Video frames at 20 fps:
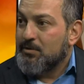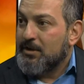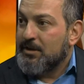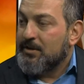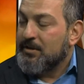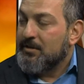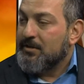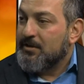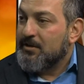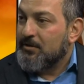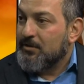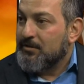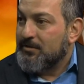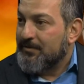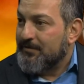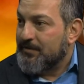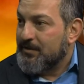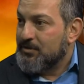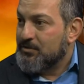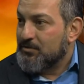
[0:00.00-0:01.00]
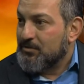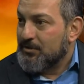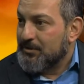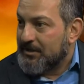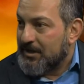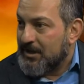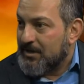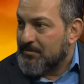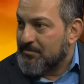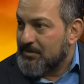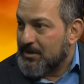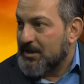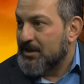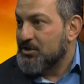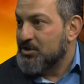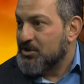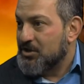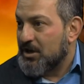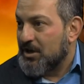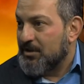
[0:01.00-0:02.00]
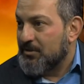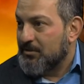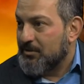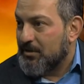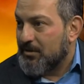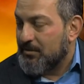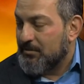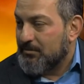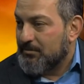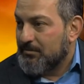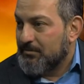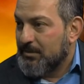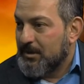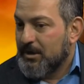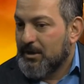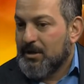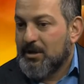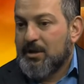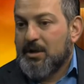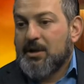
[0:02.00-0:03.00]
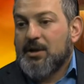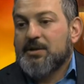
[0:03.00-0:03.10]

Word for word: it in their individual name as John Doe. Mm-hmm.